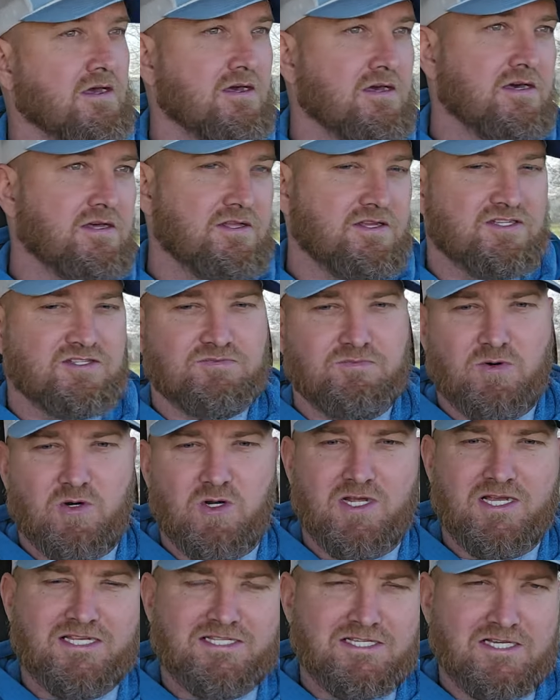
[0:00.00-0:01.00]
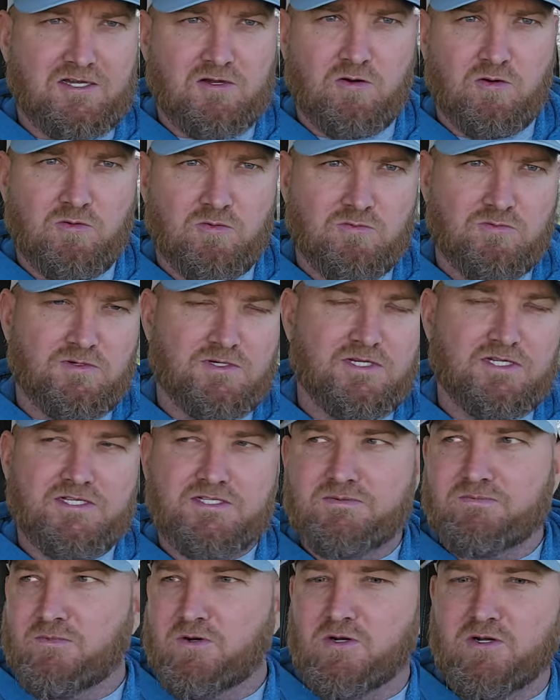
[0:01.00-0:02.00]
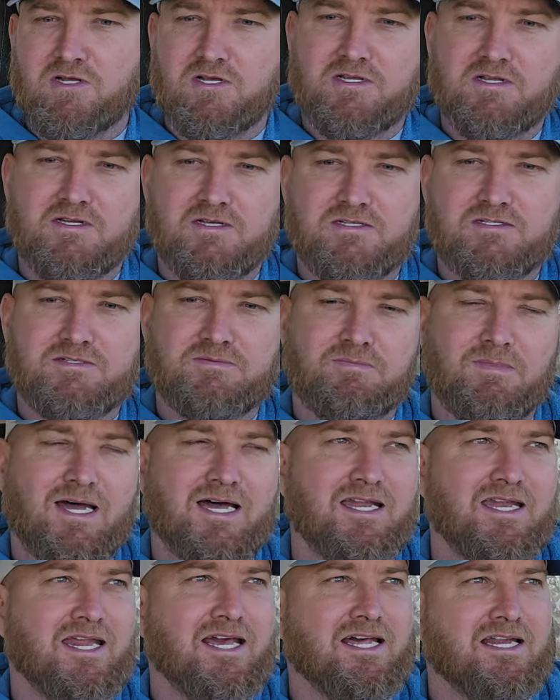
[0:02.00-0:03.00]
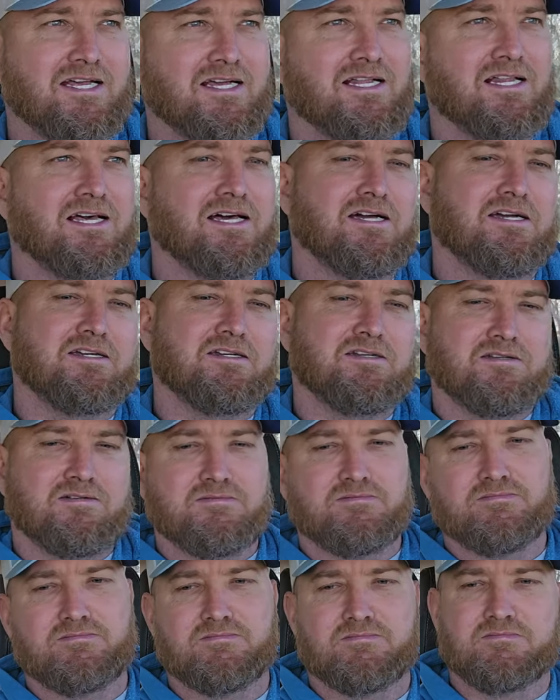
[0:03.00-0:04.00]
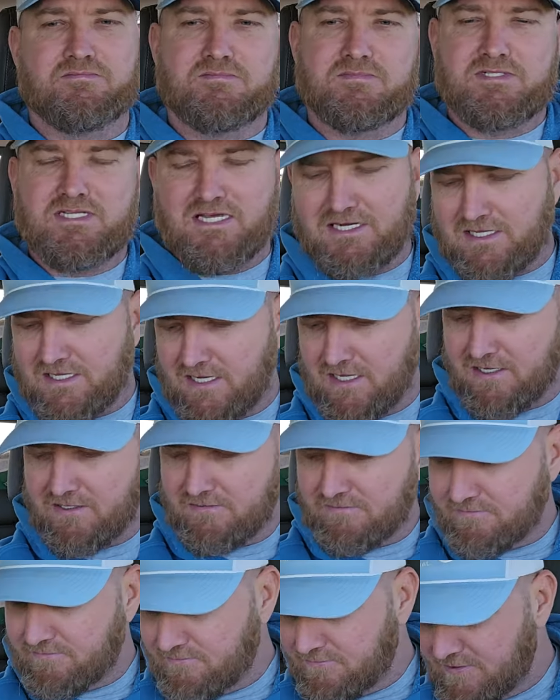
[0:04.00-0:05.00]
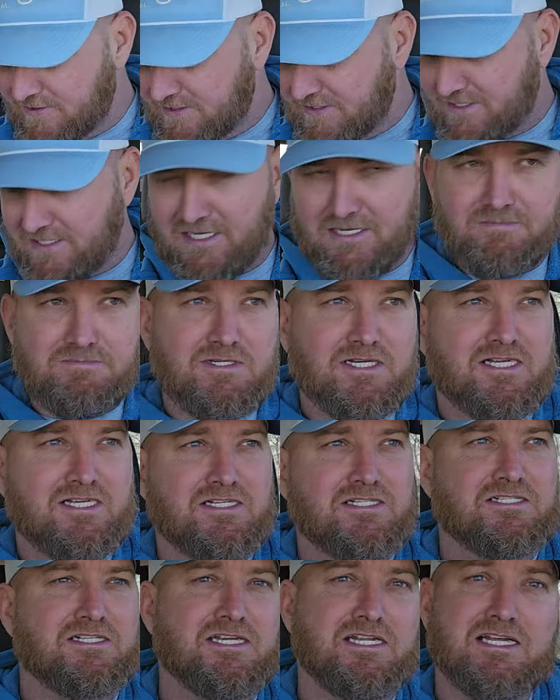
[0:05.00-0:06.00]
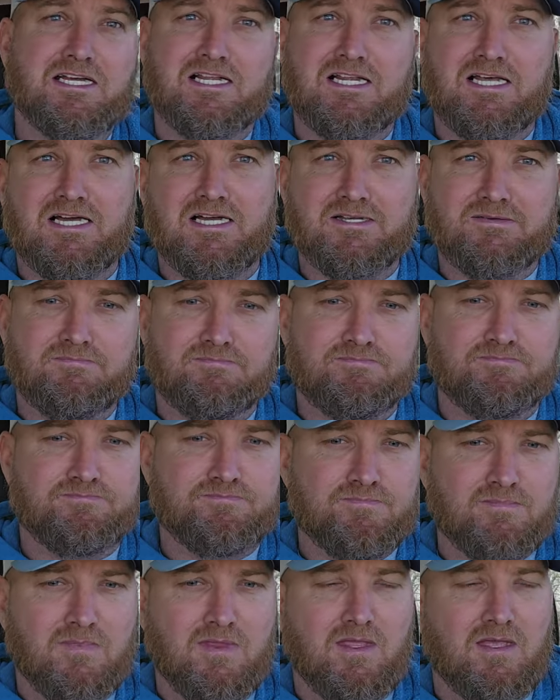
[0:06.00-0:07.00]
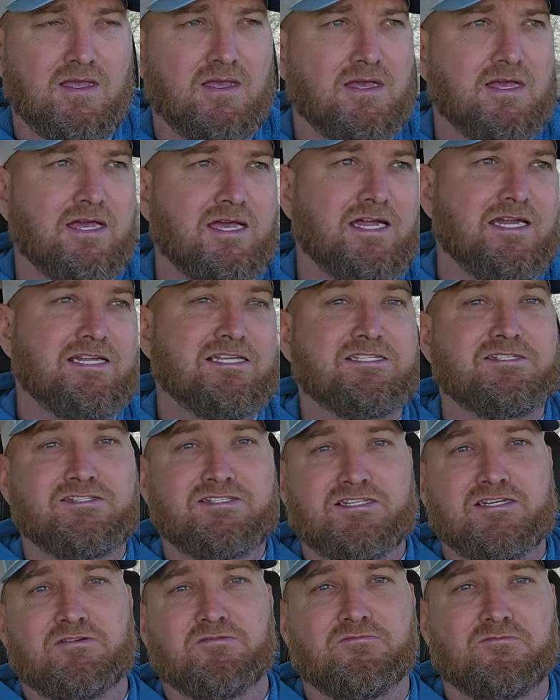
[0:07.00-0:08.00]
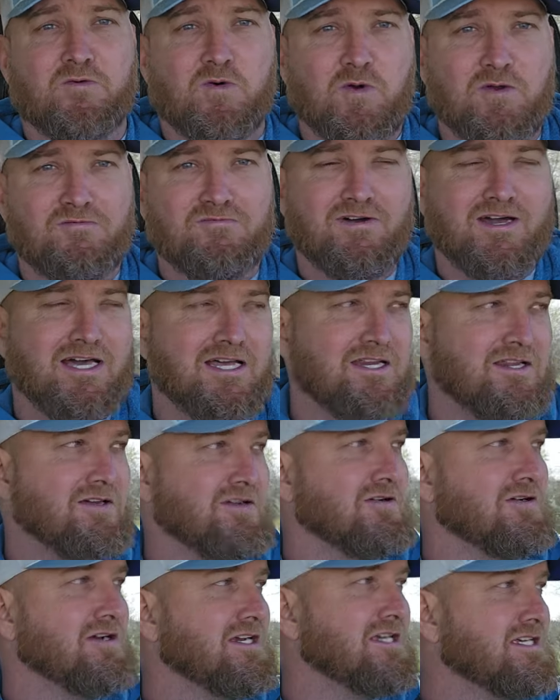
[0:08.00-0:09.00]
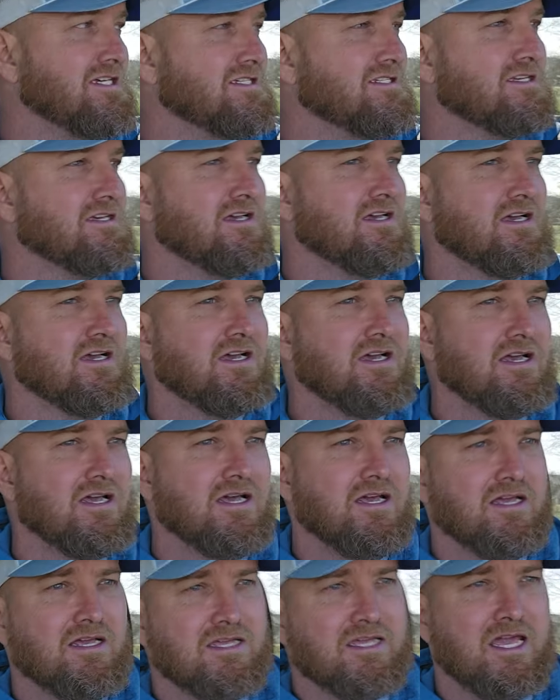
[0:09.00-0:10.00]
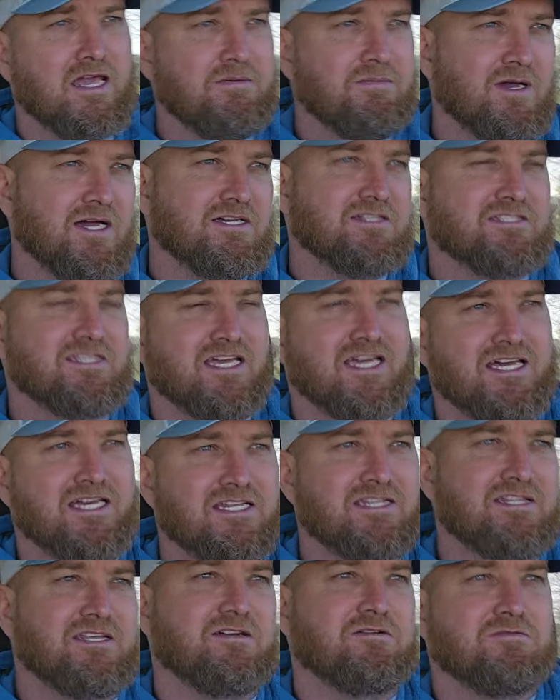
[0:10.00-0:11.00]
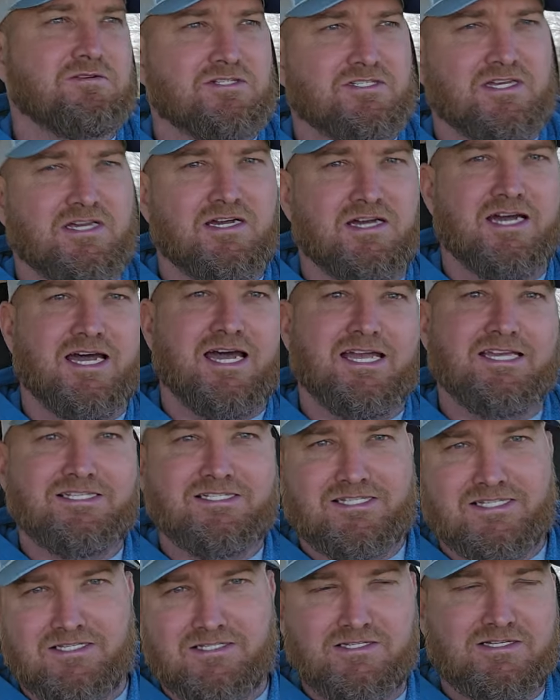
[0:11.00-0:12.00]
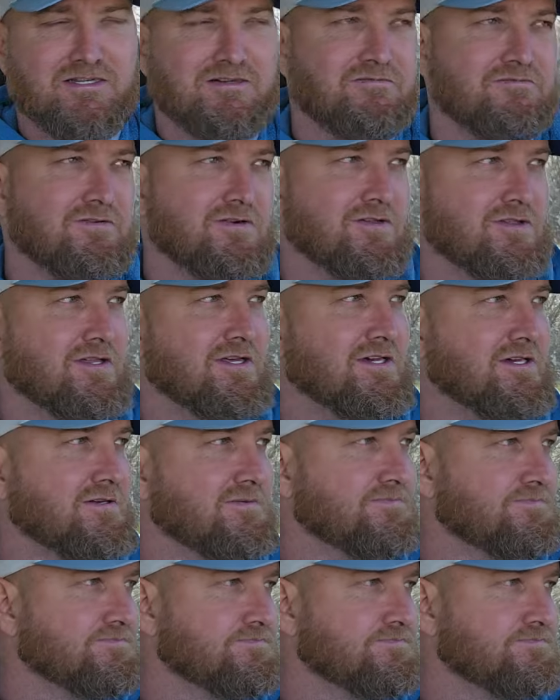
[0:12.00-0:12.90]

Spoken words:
This morning, it's a cold one this morning. It's about 9 o'clock, 10 o'clock with the time change, 10 o'clock. And it's still 45 degrees. Came outside and there was ice and stuff on the